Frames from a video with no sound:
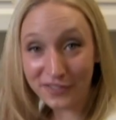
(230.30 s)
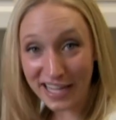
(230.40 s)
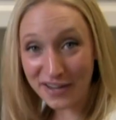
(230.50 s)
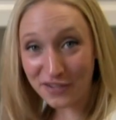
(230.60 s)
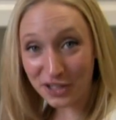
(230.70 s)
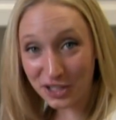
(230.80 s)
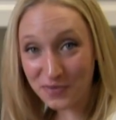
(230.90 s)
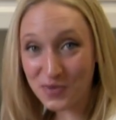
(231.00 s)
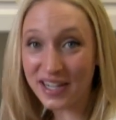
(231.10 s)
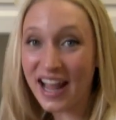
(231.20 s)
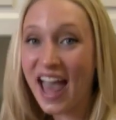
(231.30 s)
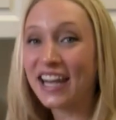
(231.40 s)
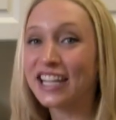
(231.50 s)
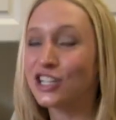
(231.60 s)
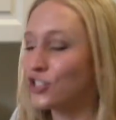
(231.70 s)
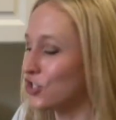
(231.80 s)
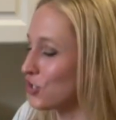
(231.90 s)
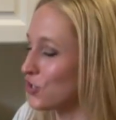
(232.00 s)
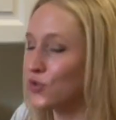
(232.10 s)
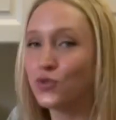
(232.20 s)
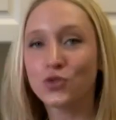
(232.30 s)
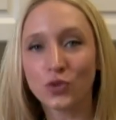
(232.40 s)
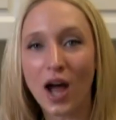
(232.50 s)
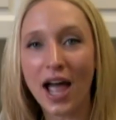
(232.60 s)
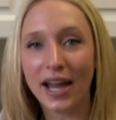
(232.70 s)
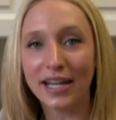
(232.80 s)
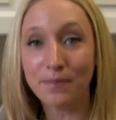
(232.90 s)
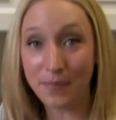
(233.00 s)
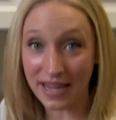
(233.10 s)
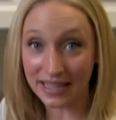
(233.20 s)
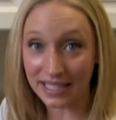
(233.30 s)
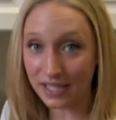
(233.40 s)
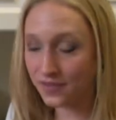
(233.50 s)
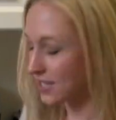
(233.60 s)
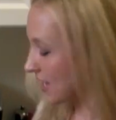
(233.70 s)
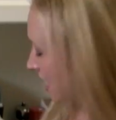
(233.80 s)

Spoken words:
flavor, we're gonna add in 2 dried bay leaves,